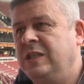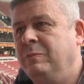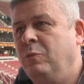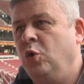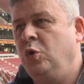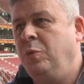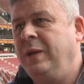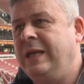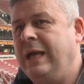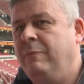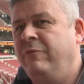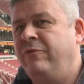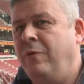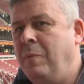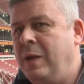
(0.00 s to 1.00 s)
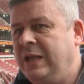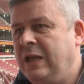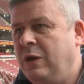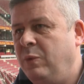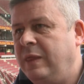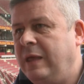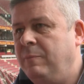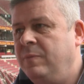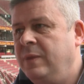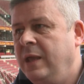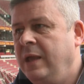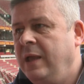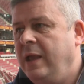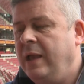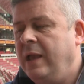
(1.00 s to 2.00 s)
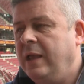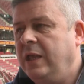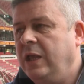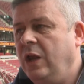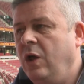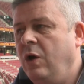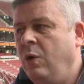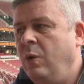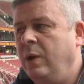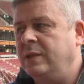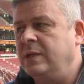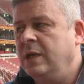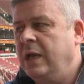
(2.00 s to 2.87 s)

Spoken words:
and the more you become familiar with them, you know,